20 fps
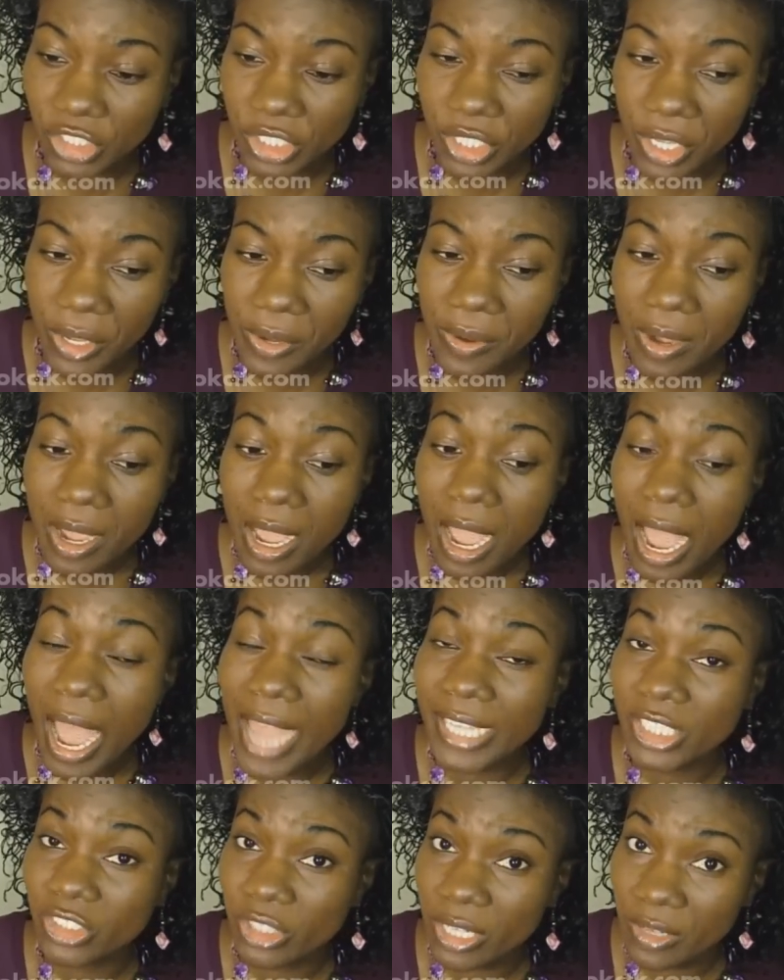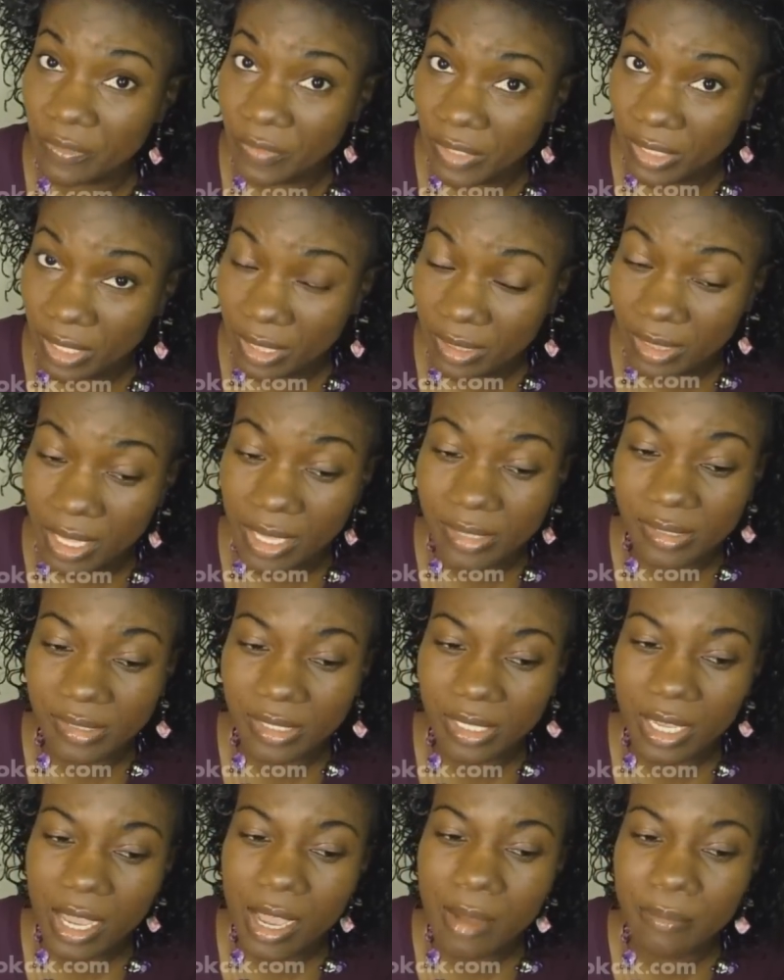as you know, I drink for the
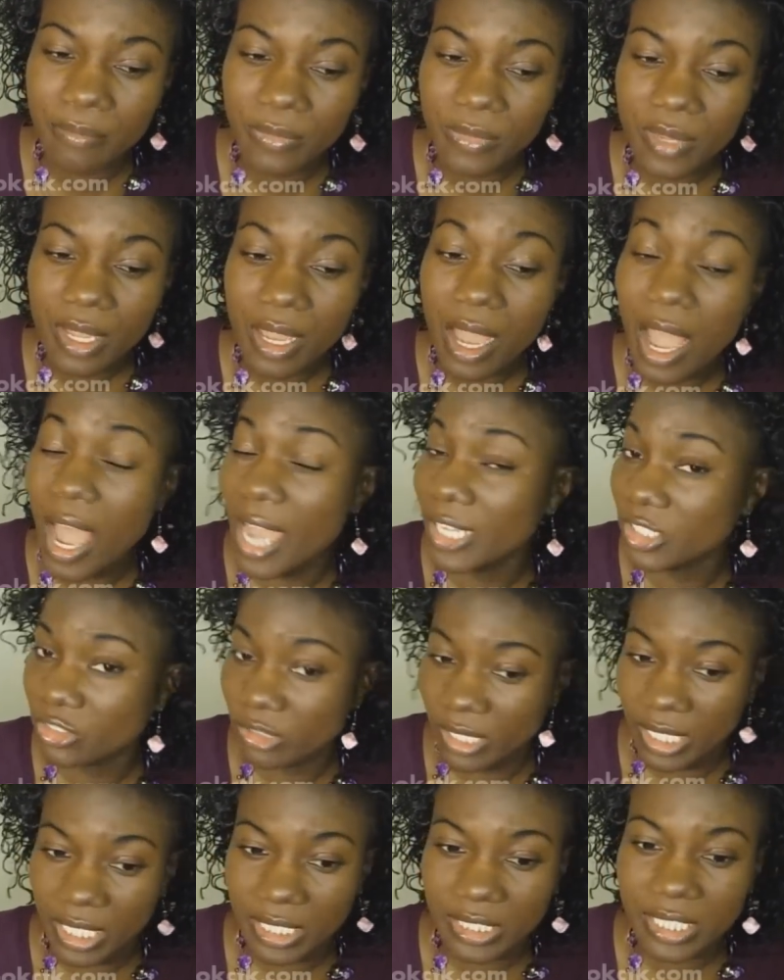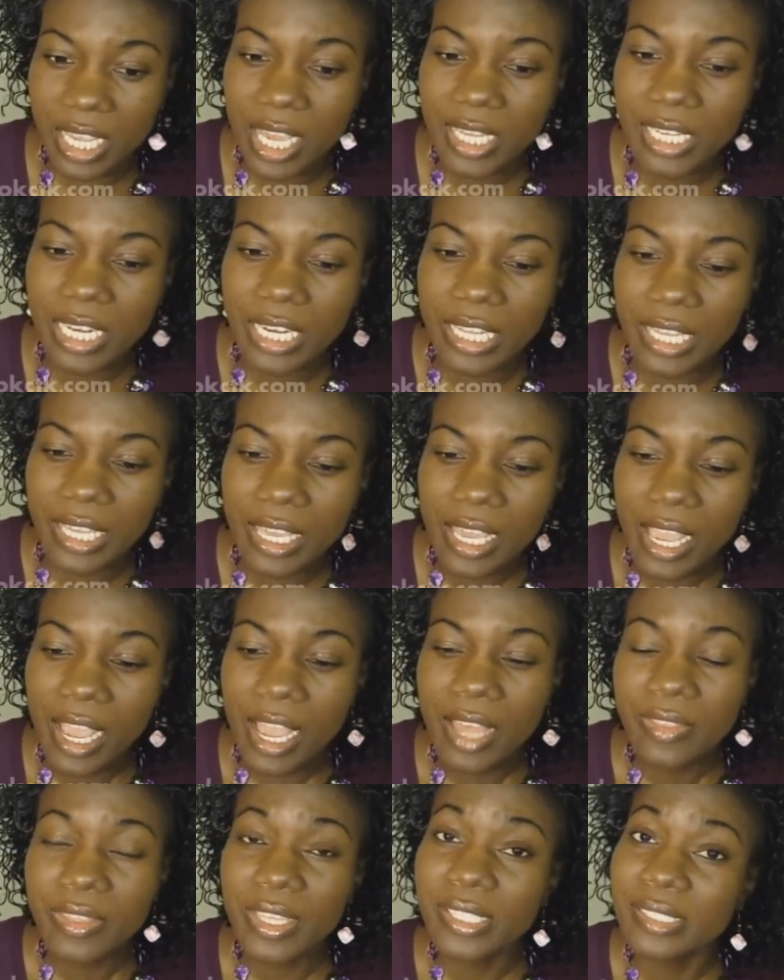thirst to come. I drink eternally.
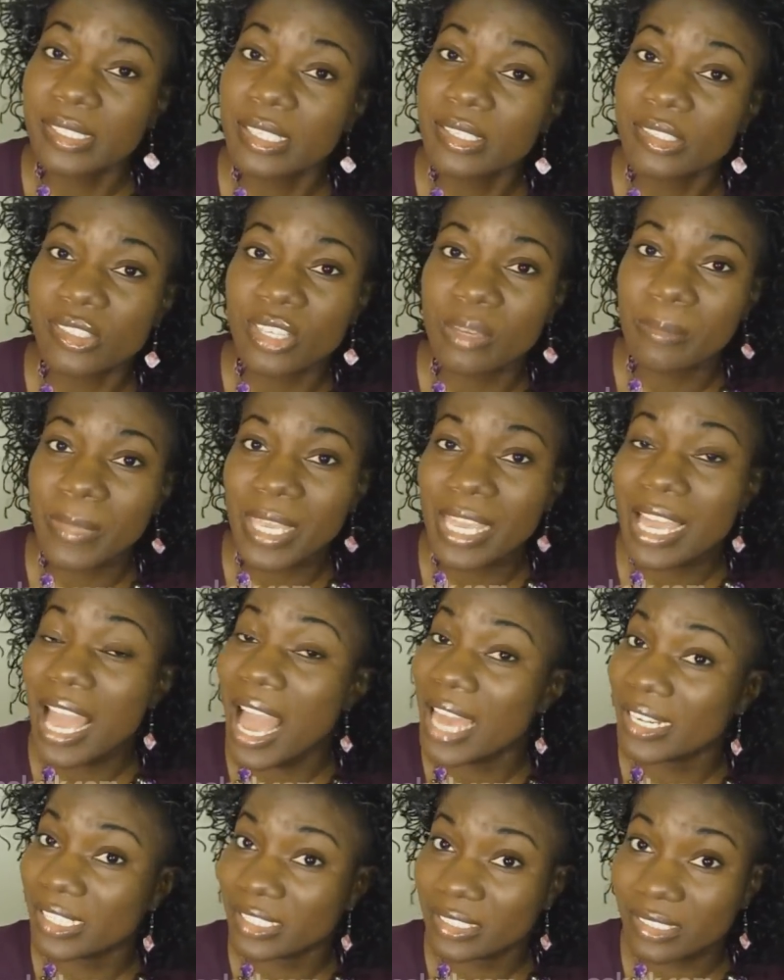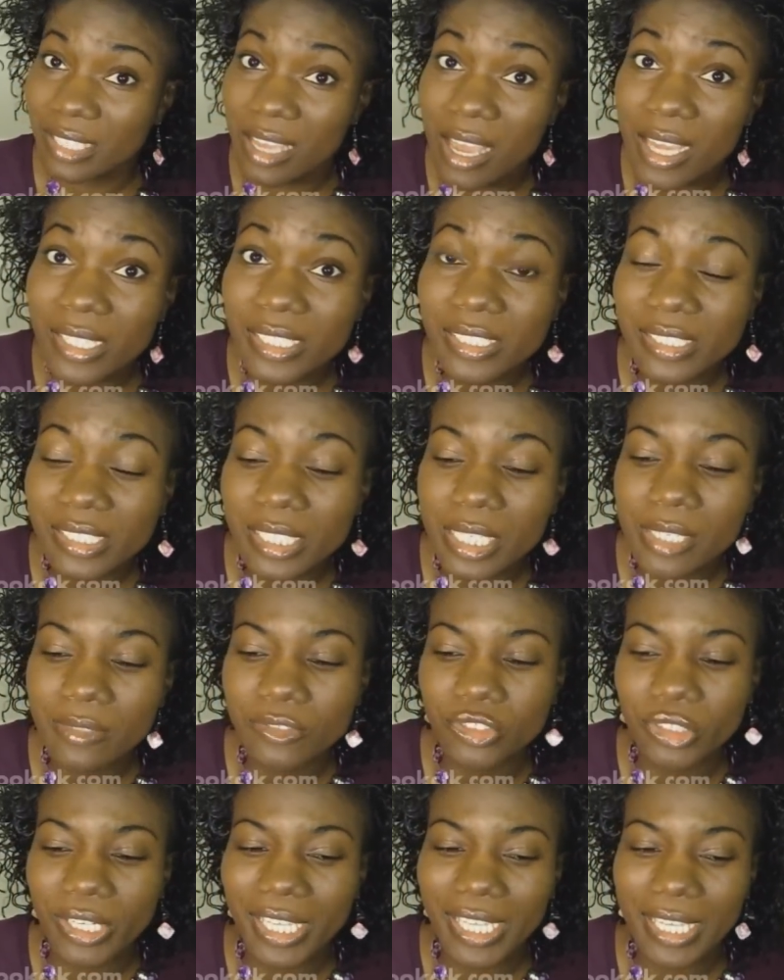This is to me an eternity
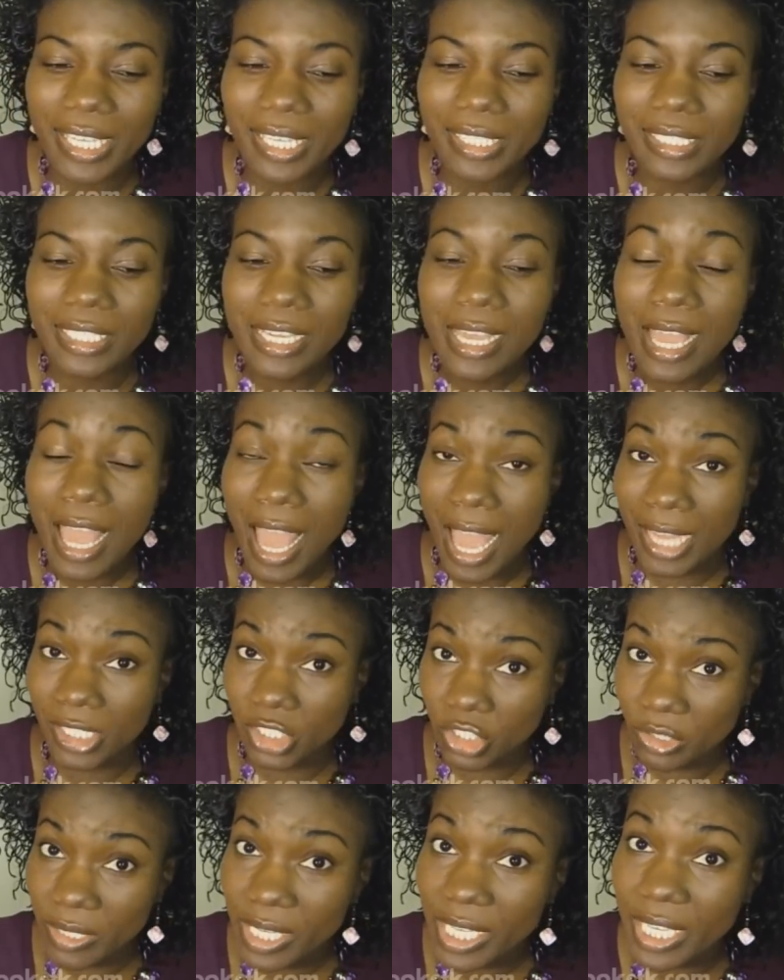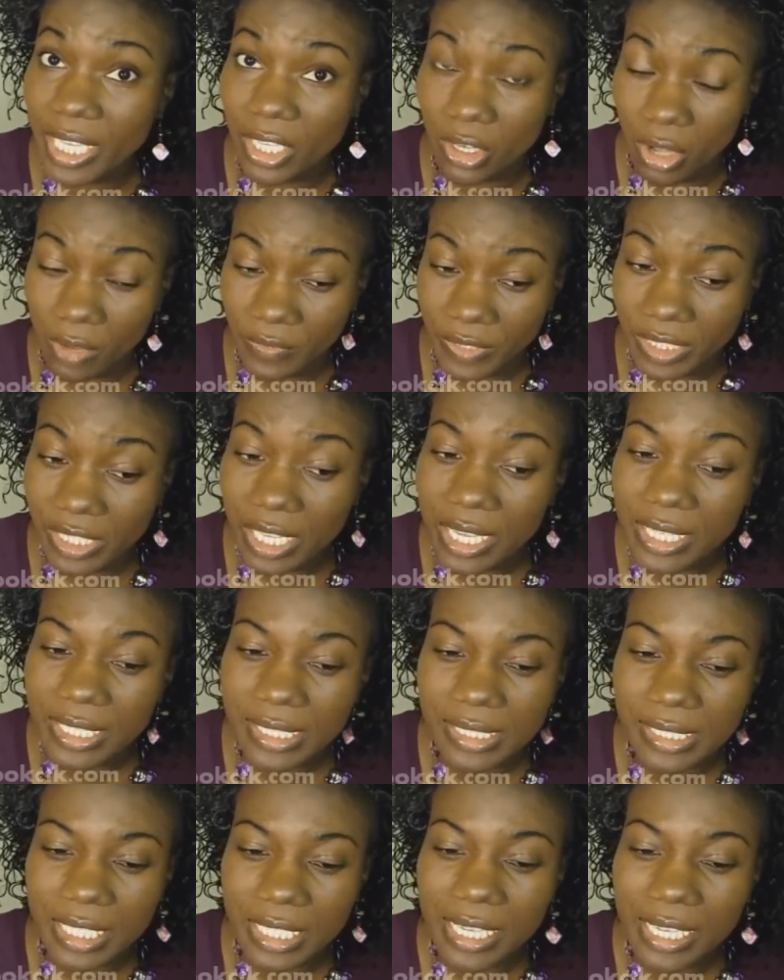of drinking, and drinking of
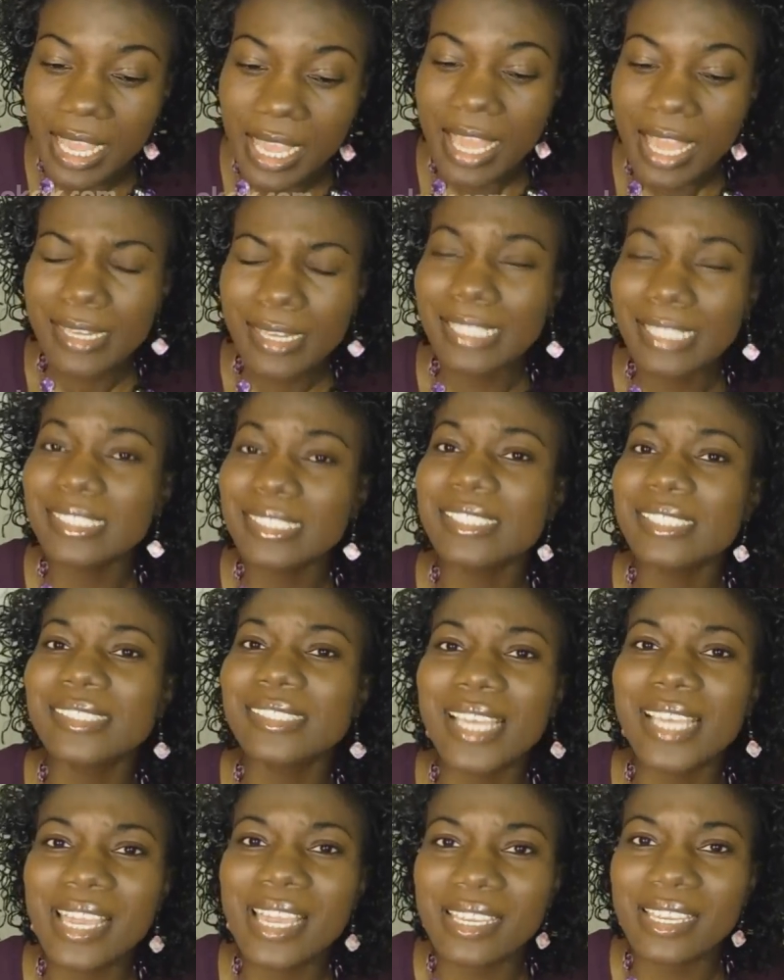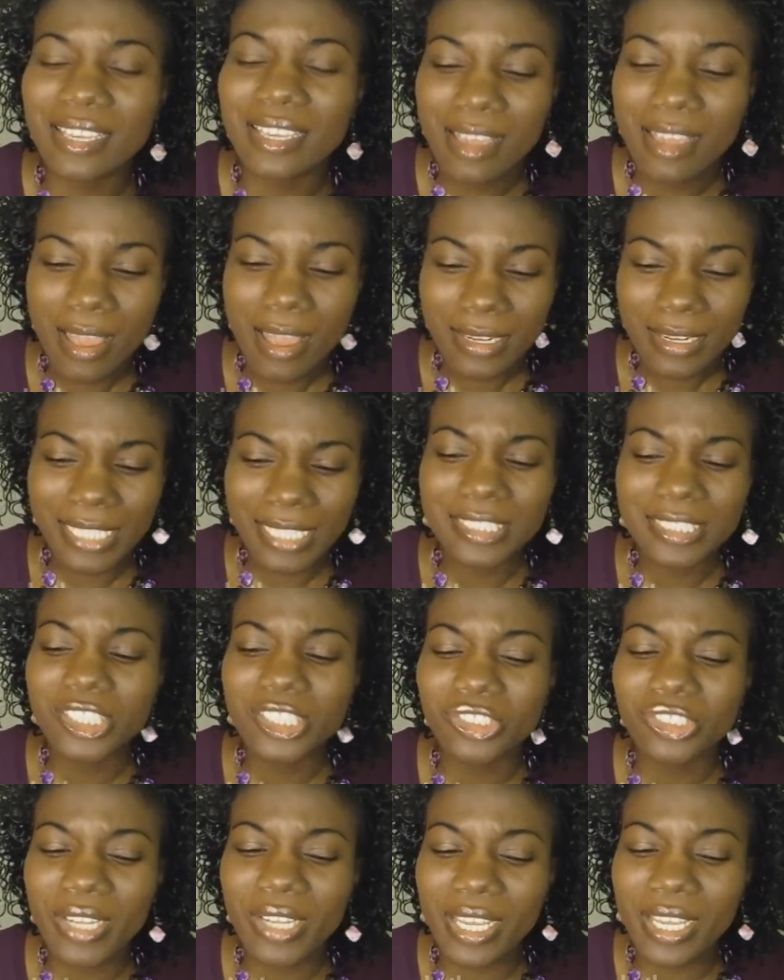eternity. Let us sing, let
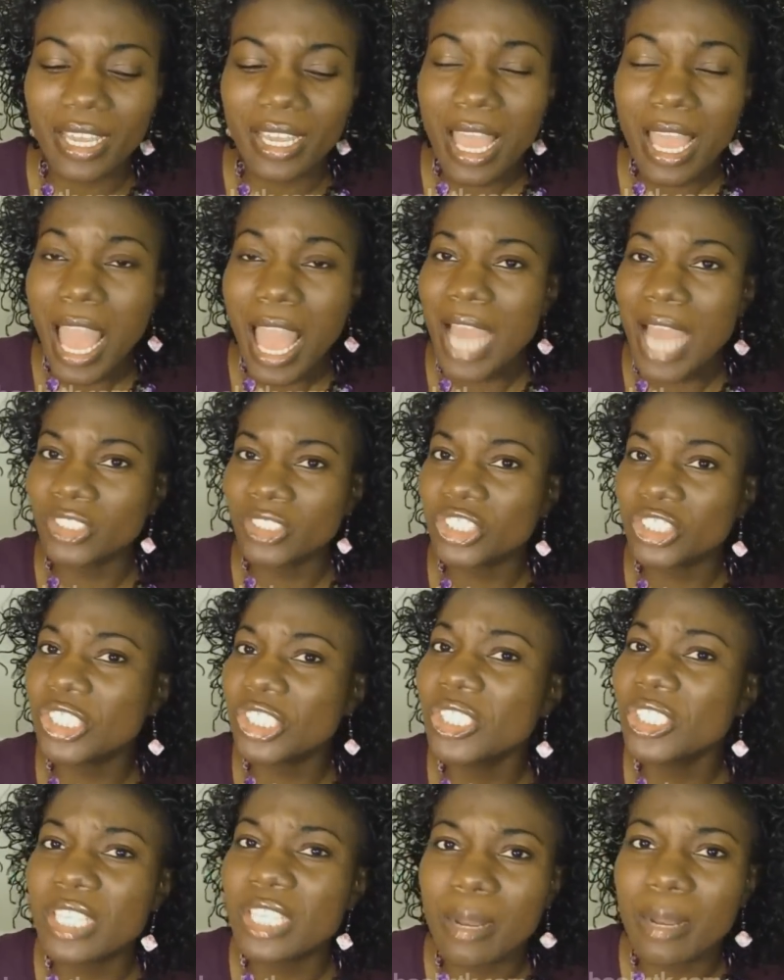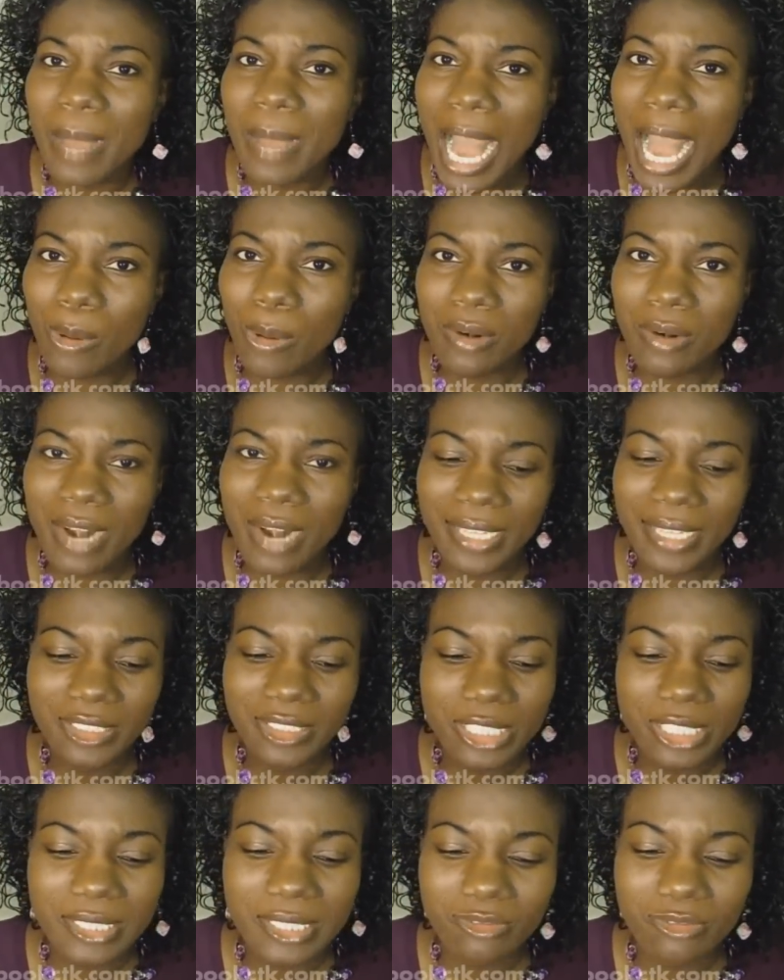us drink, and tune up our
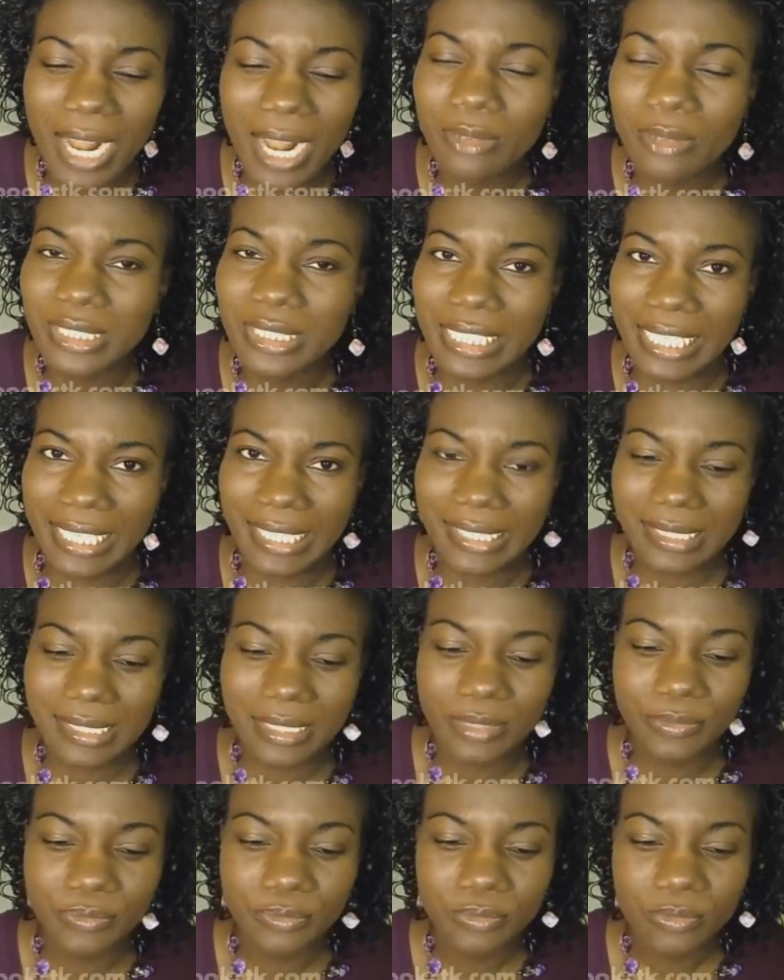roundelays.